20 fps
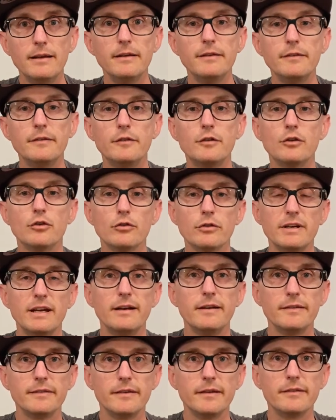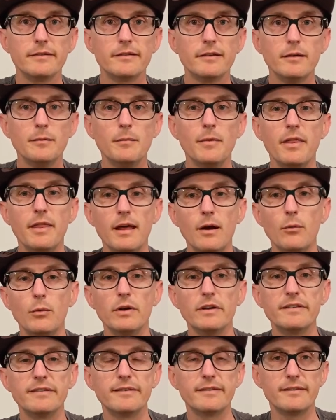is to create a system that
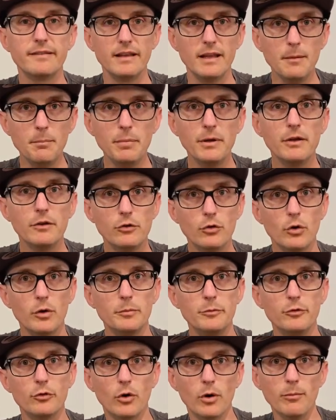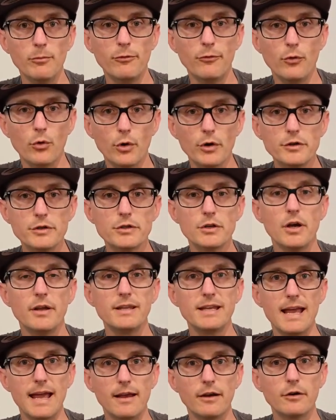will slip to absorb force on
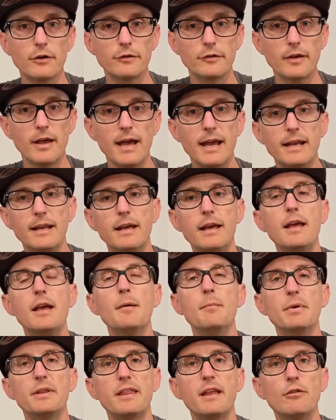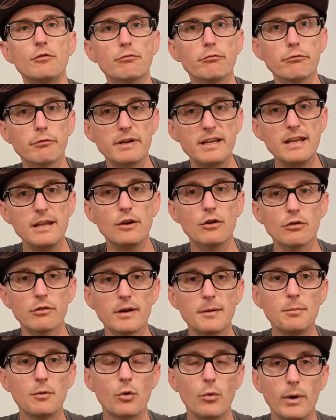the anchor side, but then
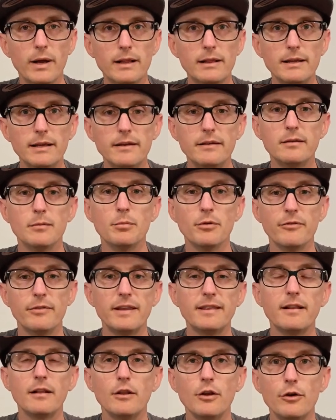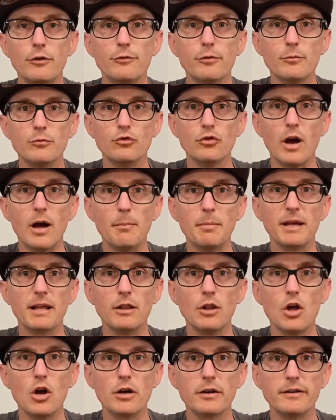re-grip quickly to prevent the load from dropping a
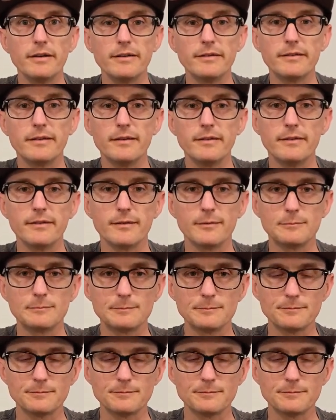long distance.